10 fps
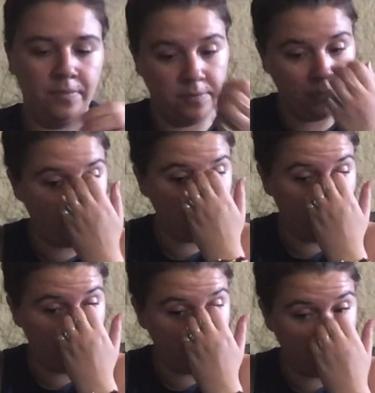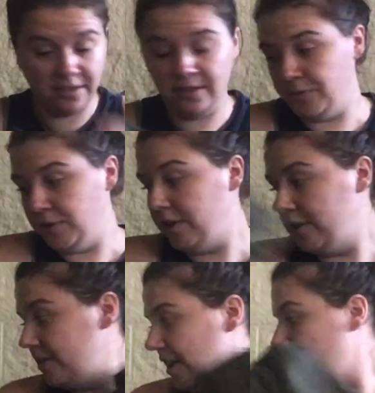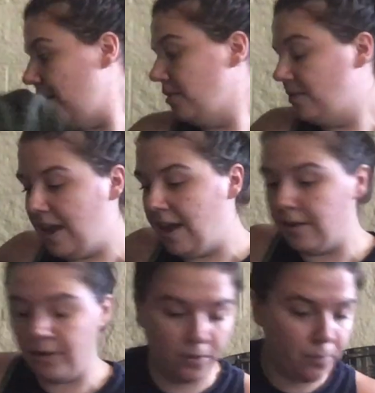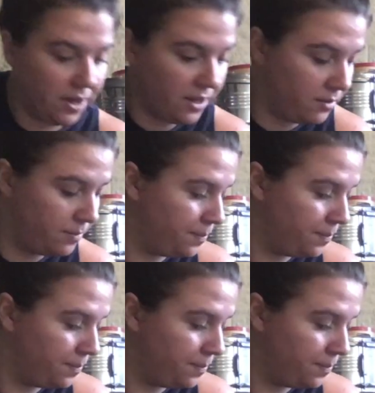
They were trying to sell this for $10 at Goodwill.